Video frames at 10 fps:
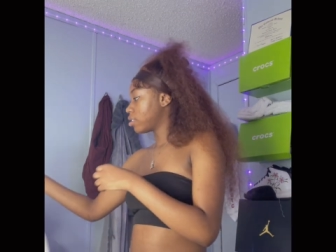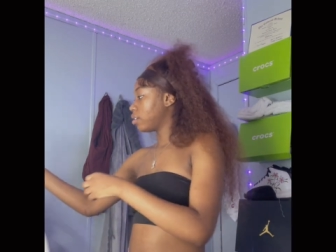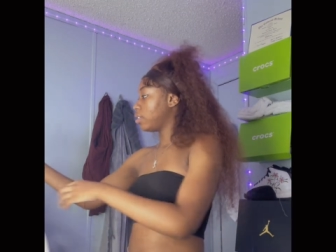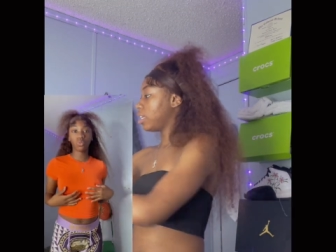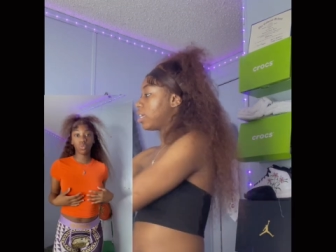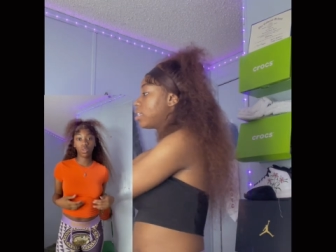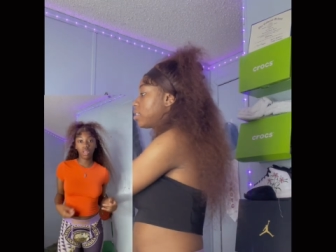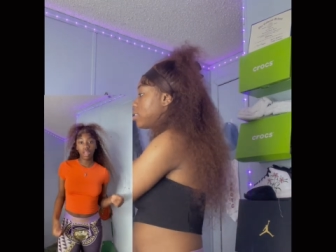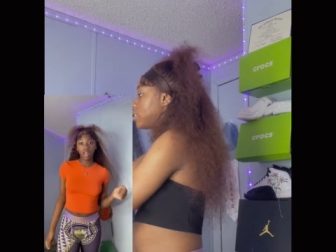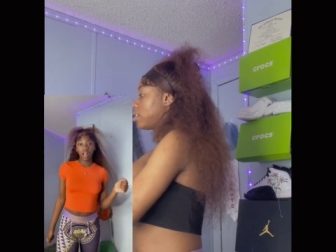the
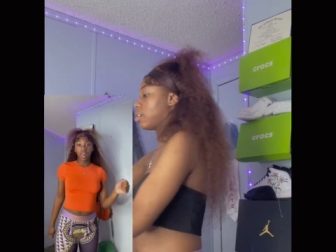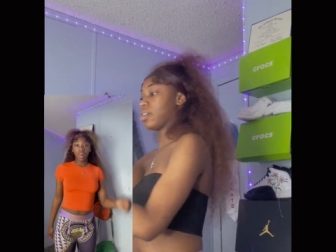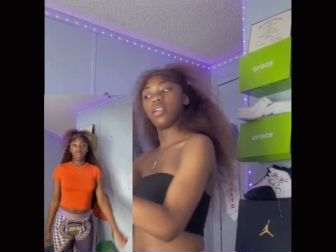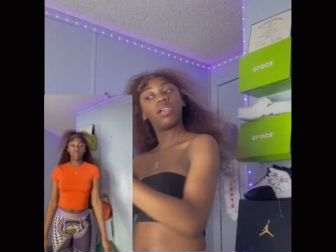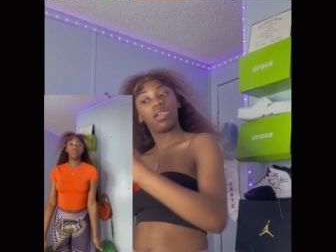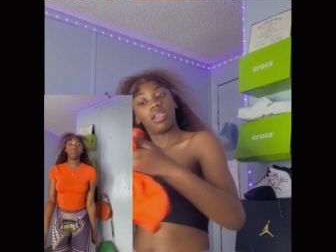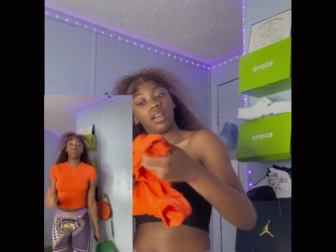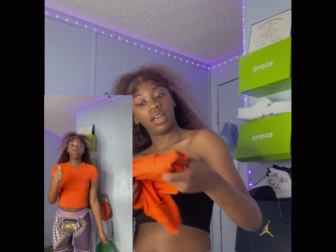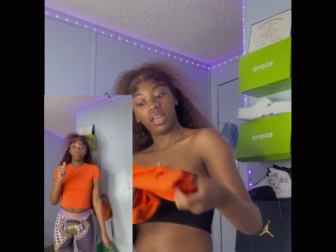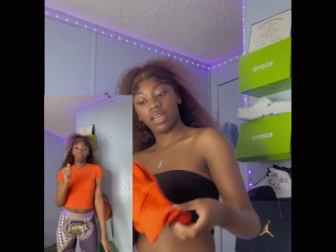next
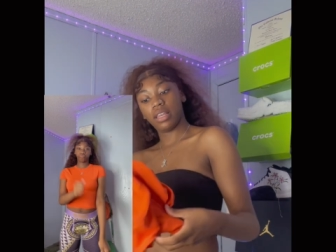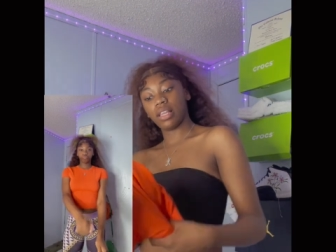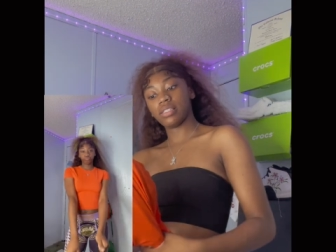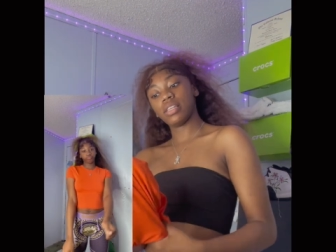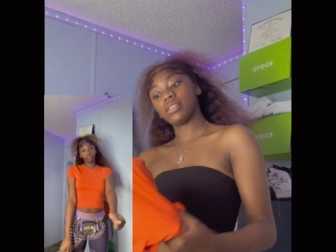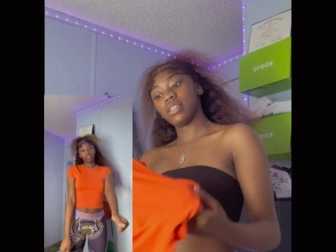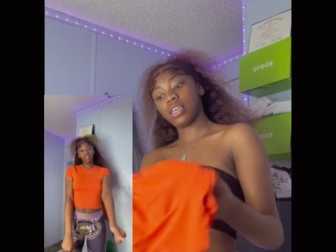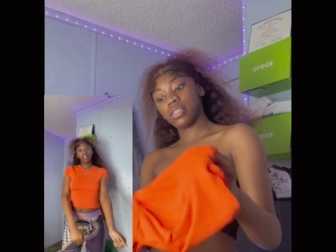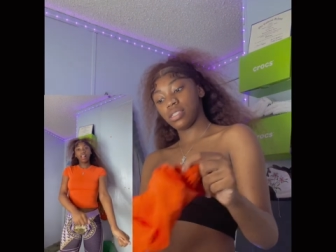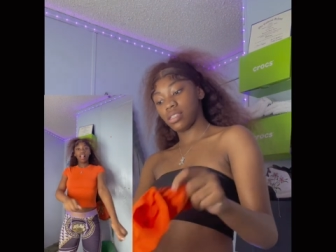lipstick
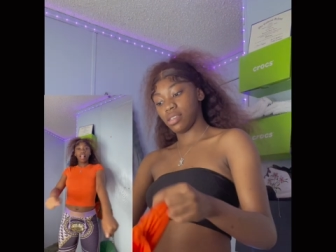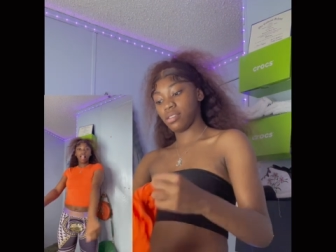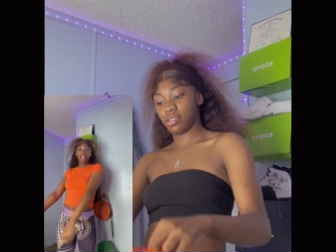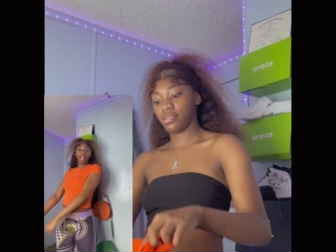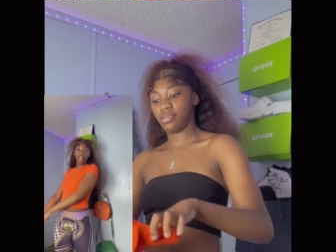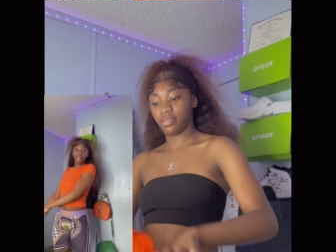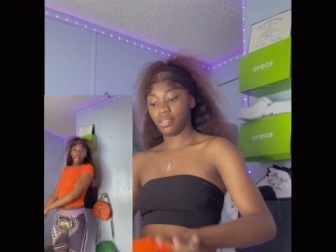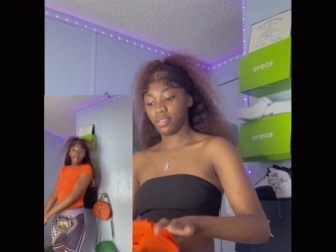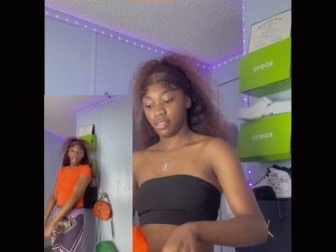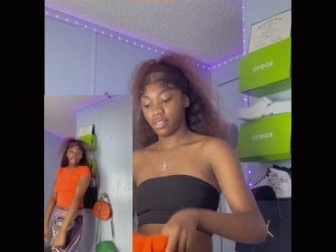next
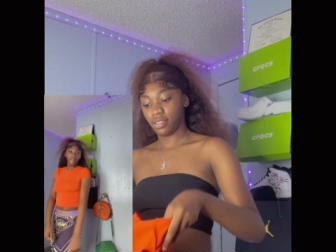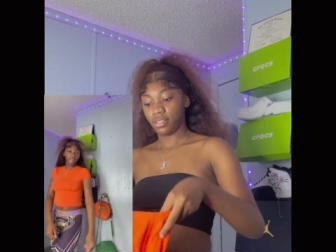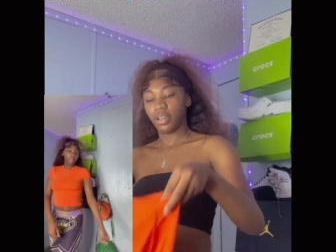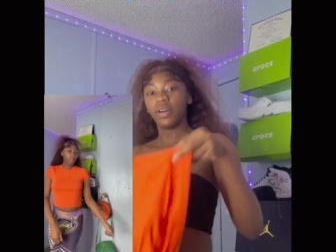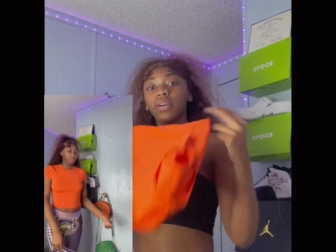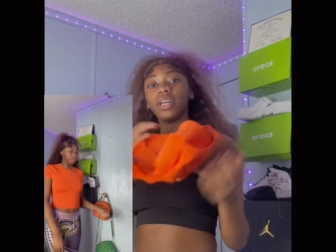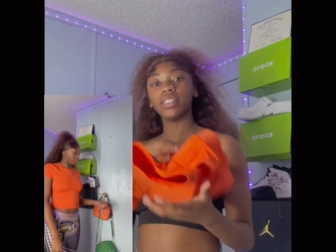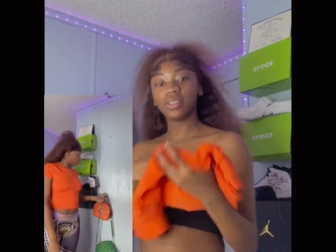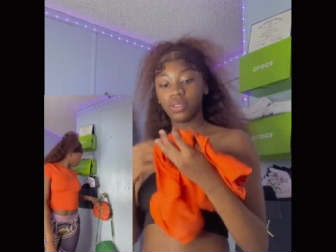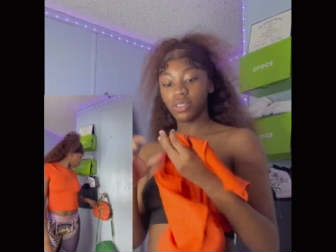we got
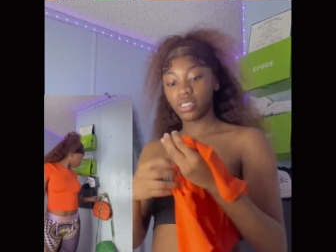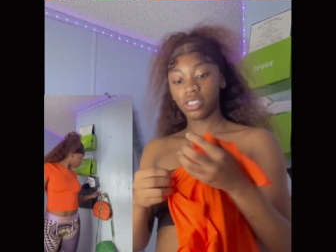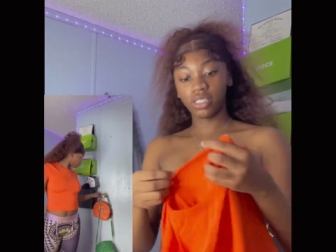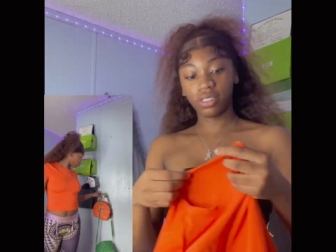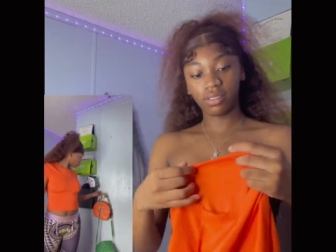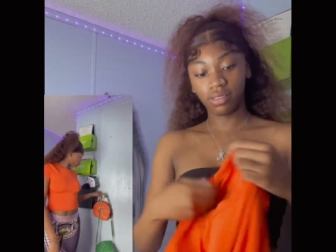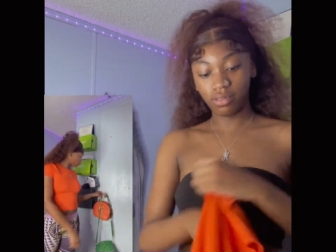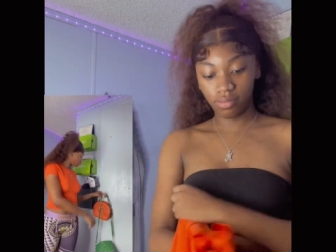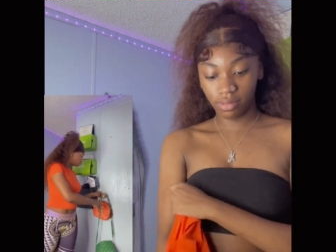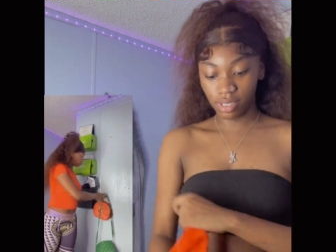this orange shirt
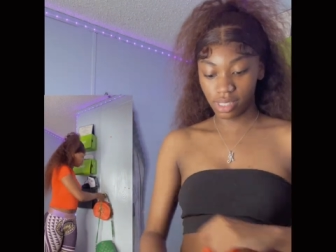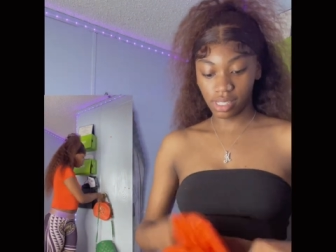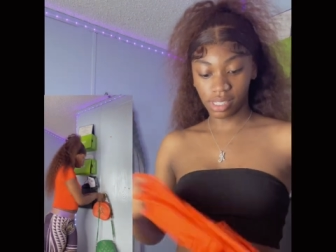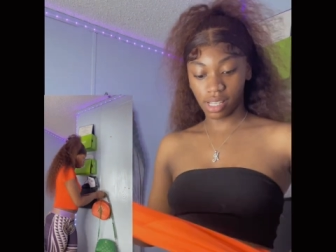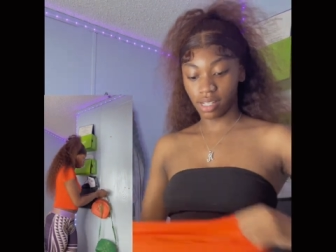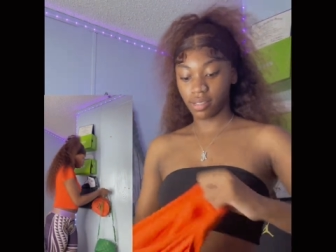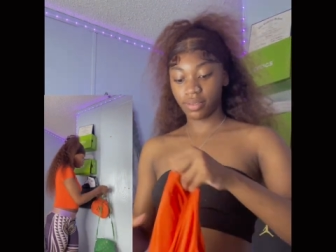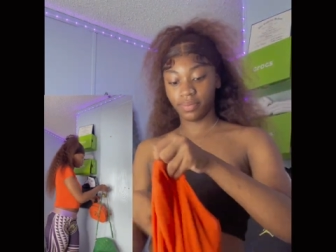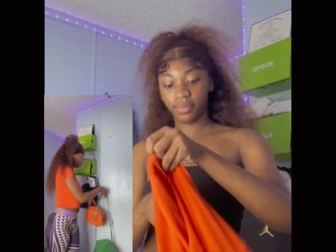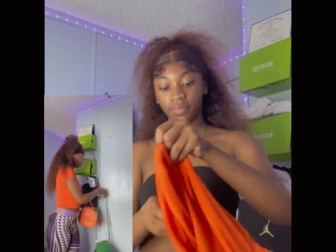Oops, it's inside out
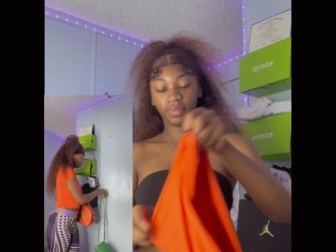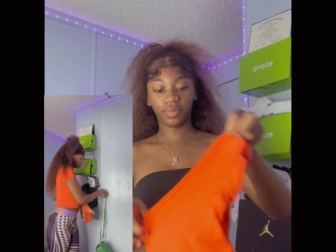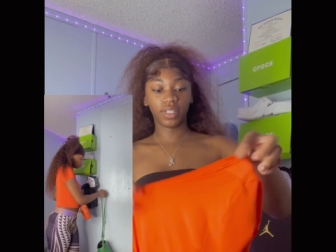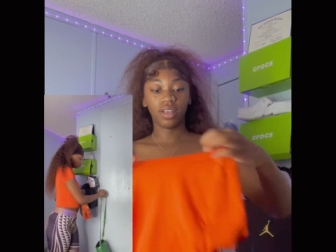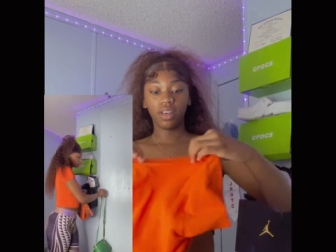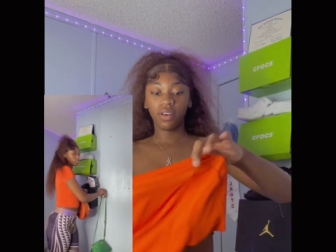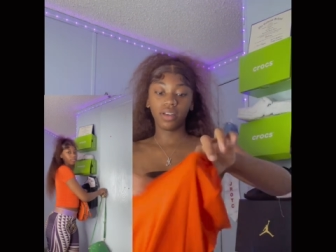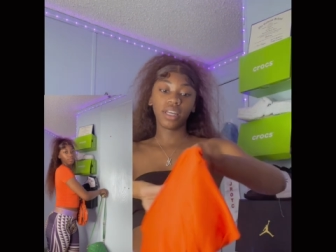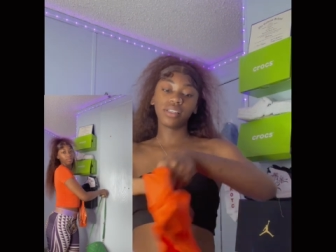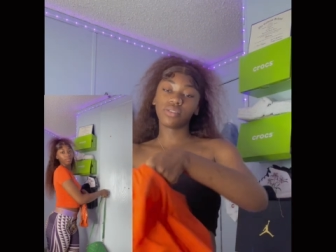we
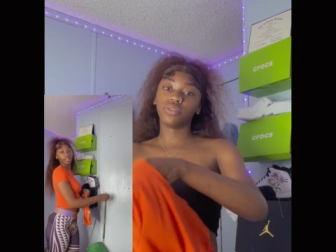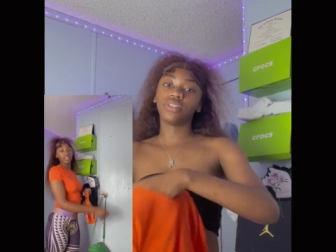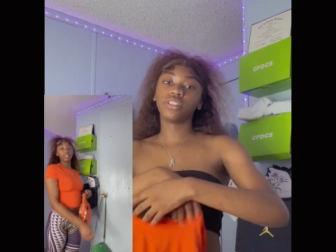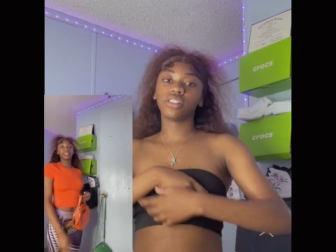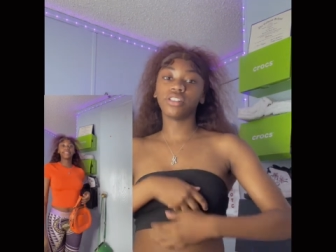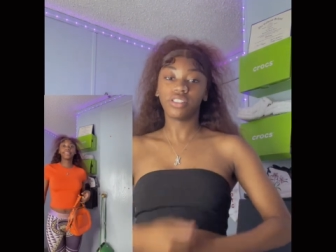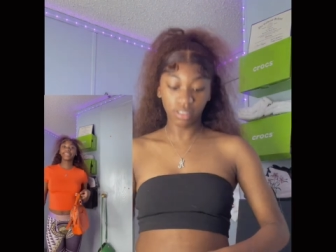got this orange shirt